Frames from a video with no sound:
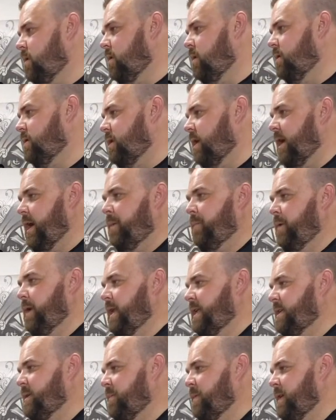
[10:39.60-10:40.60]
Sorry, I'm
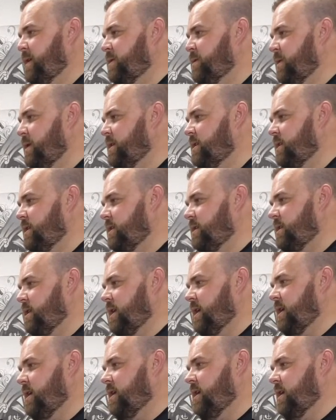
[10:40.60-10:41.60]
reading some of these questions.
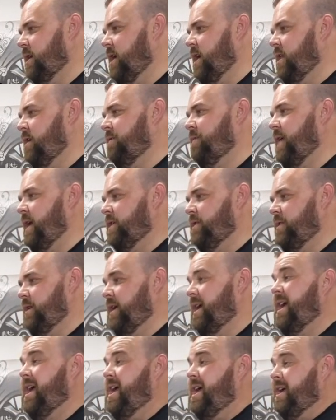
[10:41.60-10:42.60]
Color
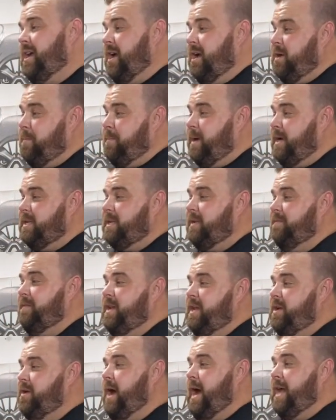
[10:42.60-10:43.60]
Factory, gun comparison
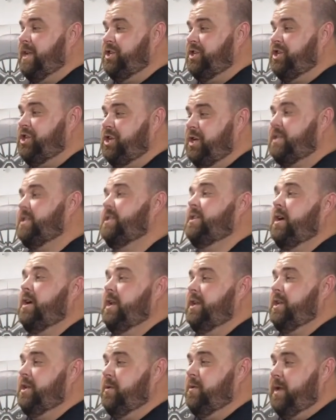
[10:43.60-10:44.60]
video I just
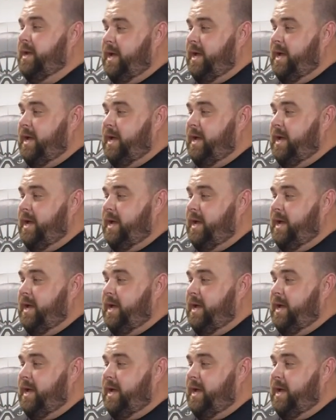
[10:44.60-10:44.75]
started doing.